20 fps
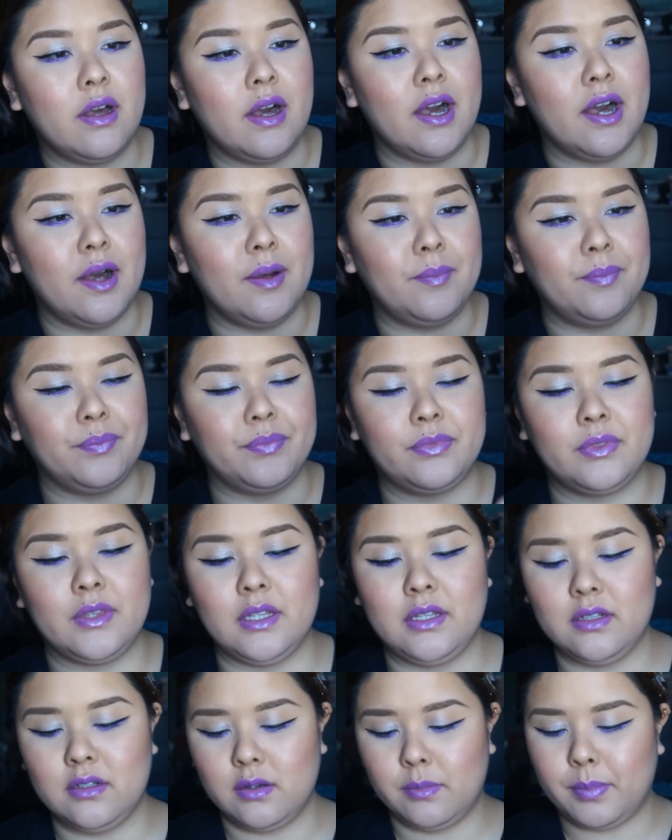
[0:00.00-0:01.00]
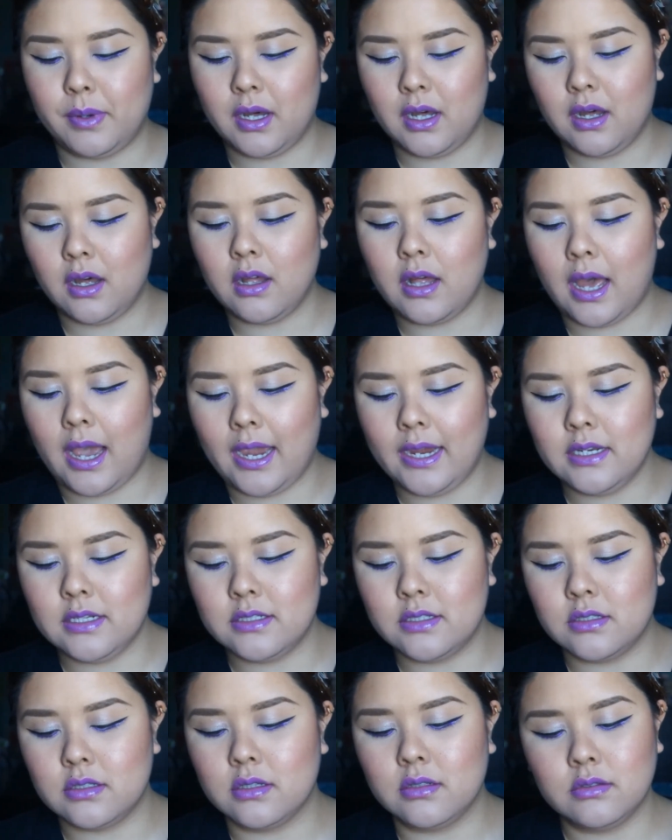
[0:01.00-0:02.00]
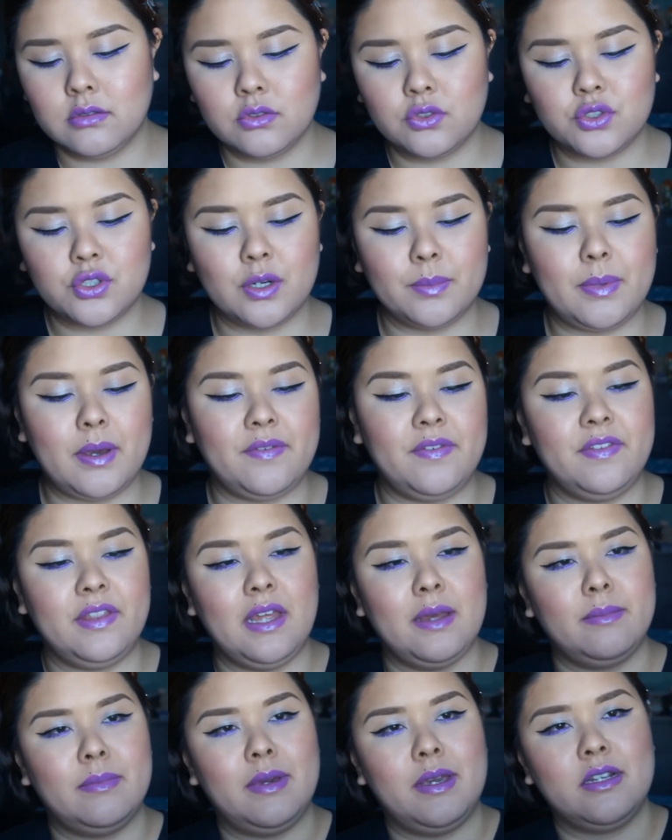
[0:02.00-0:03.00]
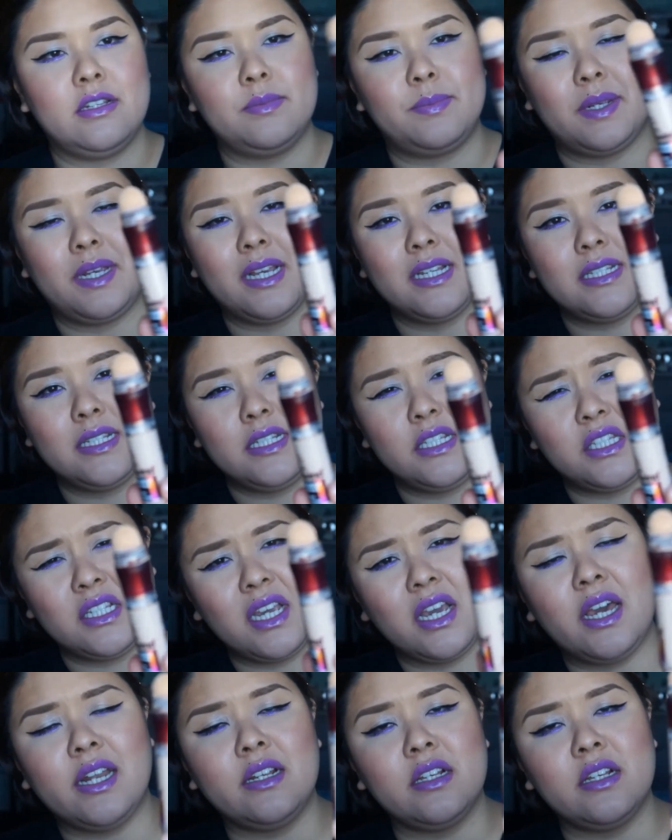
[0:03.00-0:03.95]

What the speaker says: The little ball, I don't trip off it that much because it's